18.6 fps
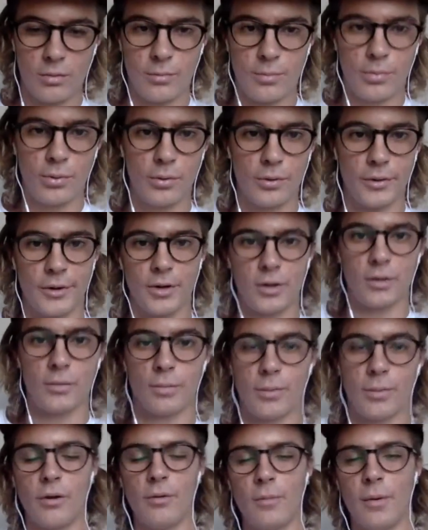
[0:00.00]
Pull it up. I
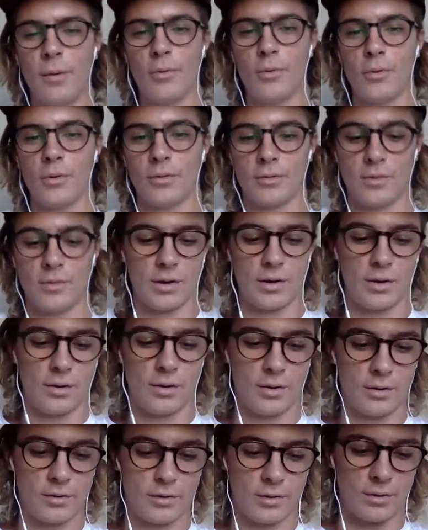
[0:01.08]
don't remember what was in it,
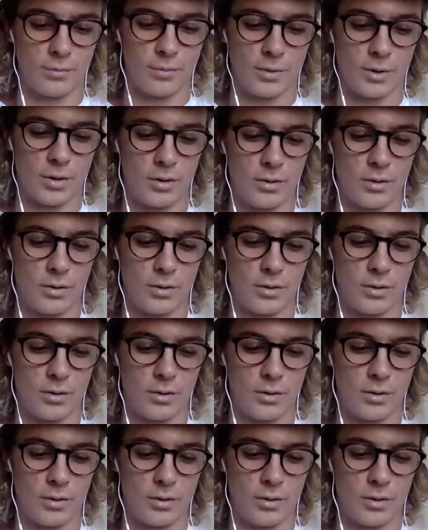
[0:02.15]
honestly, but.